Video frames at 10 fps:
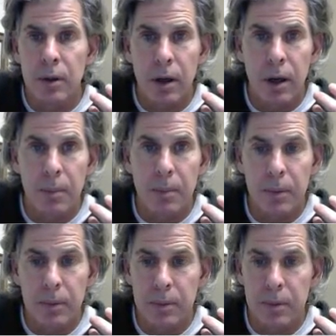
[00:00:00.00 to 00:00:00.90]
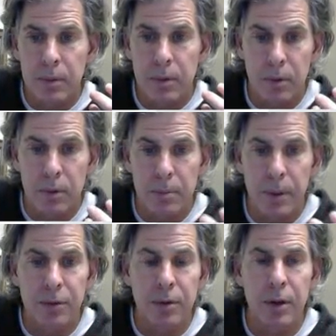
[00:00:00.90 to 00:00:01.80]
the
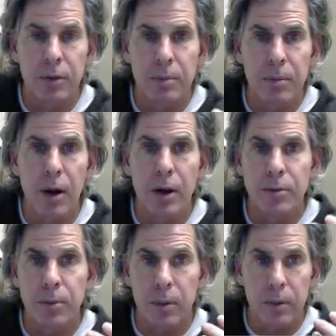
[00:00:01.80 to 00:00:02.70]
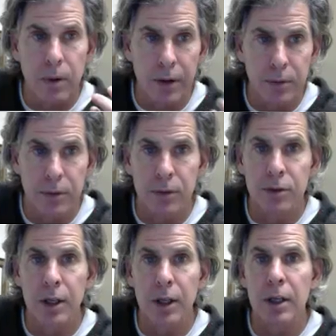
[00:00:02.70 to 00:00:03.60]
best things in mind for either the
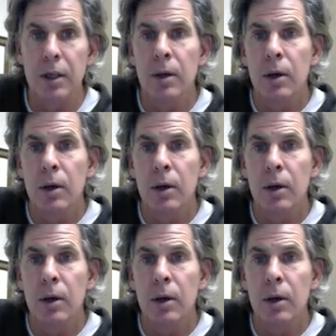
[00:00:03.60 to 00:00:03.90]
city